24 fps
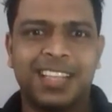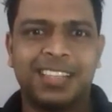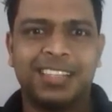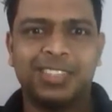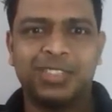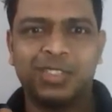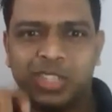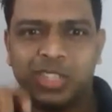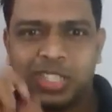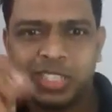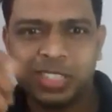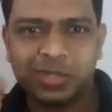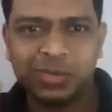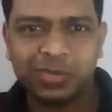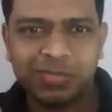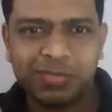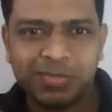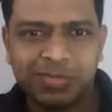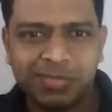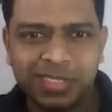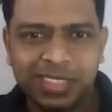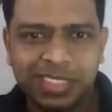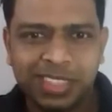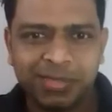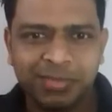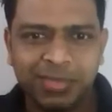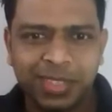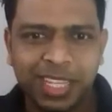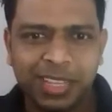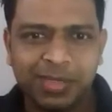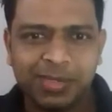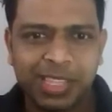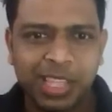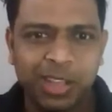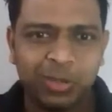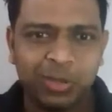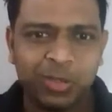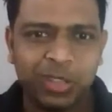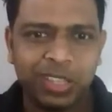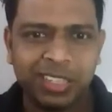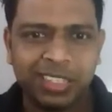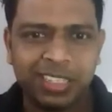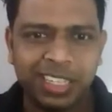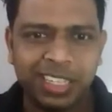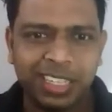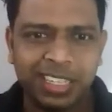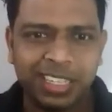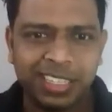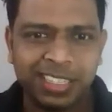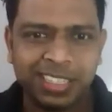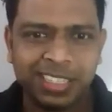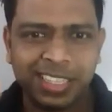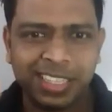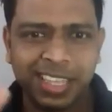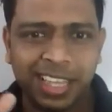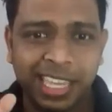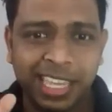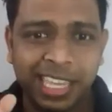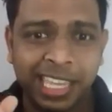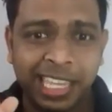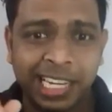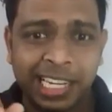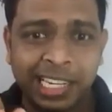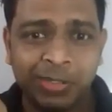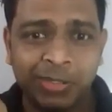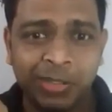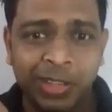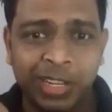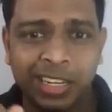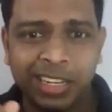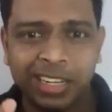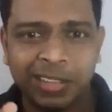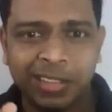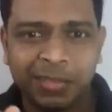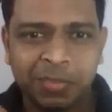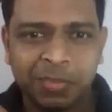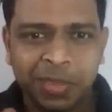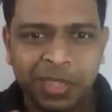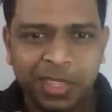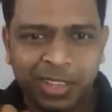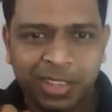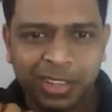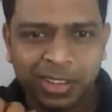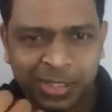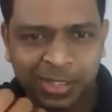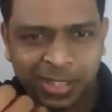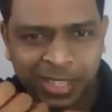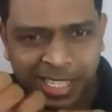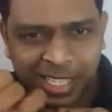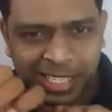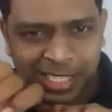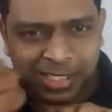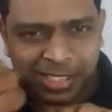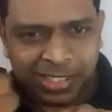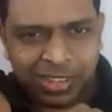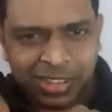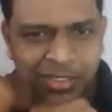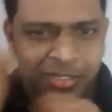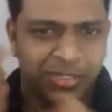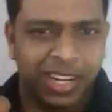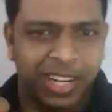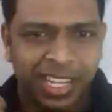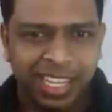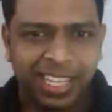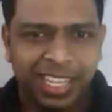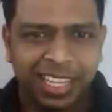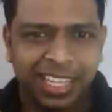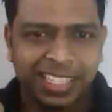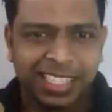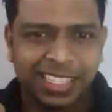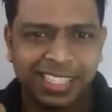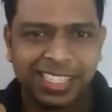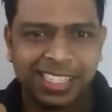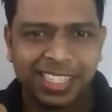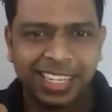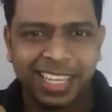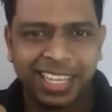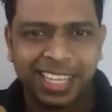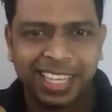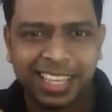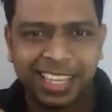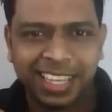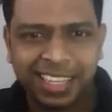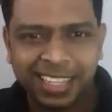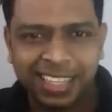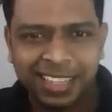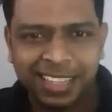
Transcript: You just sometimes how the chickens are killed when just wring its neck,